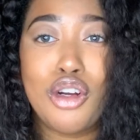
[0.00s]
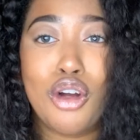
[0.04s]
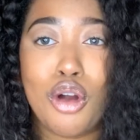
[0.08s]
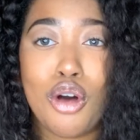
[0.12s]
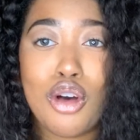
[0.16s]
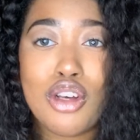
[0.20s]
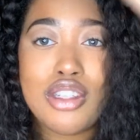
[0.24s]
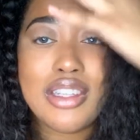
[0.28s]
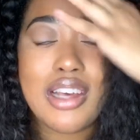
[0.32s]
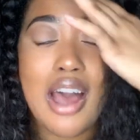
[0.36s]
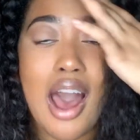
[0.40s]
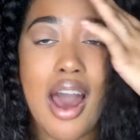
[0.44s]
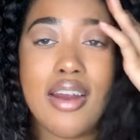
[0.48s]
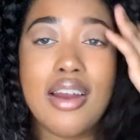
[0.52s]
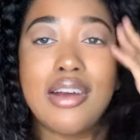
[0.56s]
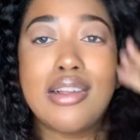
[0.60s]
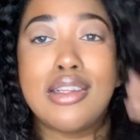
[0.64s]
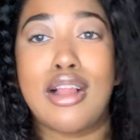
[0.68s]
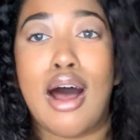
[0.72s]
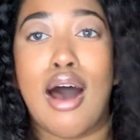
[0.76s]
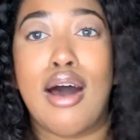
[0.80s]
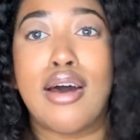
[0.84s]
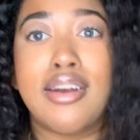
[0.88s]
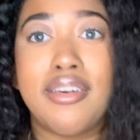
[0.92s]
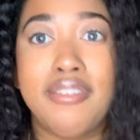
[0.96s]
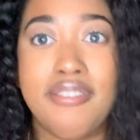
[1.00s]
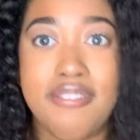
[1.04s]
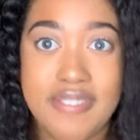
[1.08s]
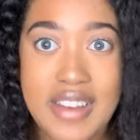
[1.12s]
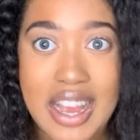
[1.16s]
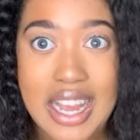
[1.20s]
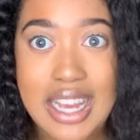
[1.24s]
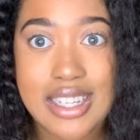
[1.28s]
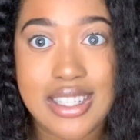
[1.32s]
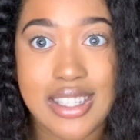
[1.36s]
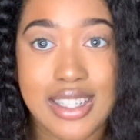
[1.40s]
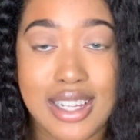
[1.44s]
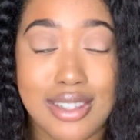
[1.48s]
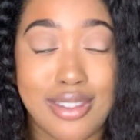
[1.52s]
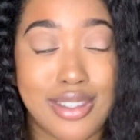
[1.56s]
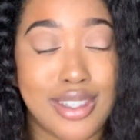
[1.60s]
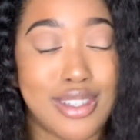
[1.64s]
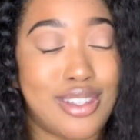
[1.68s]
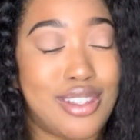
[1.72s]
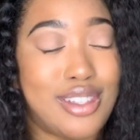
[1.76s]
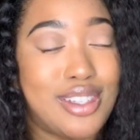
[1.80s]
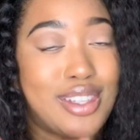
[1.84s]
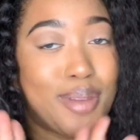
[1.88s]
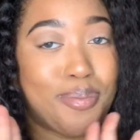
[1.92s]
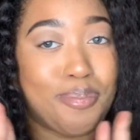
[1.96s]
girl's got a lot of face. Let's
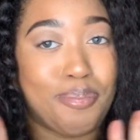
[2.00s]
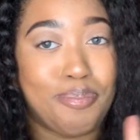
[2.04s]
just